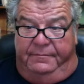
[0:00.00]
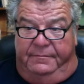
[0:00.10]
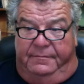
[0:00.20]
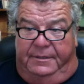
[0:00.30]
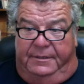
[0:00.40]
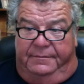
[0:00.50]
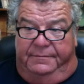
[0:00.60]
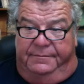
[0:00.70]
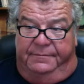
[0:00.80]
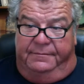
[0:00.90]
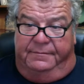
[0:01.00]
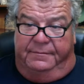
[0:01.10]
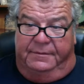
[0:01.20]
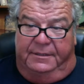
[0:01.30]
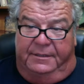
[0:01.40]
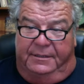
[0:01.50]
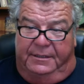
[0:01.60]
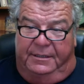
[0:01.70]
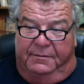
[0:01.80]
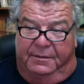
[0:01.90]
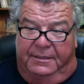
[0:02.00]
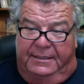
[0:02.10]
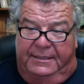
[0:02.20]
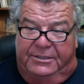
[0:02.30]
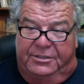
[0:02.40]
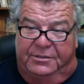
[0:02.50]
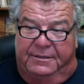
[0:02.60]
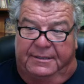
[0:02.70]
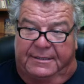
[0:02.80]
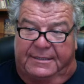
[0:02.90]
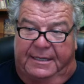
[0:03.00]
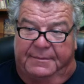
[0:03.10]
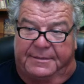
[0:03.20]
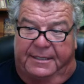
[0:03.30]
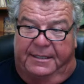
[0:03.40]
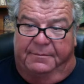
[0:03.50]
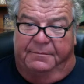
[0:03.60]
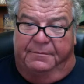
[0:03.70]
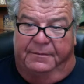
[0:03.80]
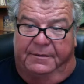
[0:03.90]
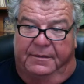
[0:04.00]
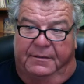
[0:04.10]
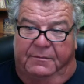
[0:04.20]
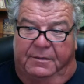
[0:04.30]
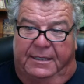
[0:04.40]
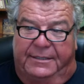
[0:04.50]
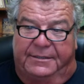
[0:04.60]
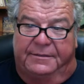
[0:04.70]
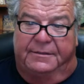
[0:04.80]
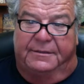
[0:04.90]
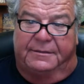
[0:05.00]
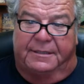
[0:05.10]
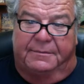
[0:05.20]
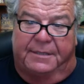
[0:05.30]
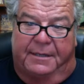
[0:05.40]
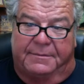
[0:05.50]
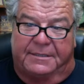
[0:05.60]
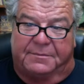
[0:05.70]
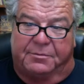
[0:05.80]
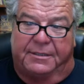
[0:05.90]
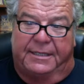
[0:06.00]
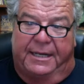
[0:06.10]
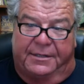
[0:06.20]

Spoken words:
but you don't really need two of the same setup. What I do sometimes is bring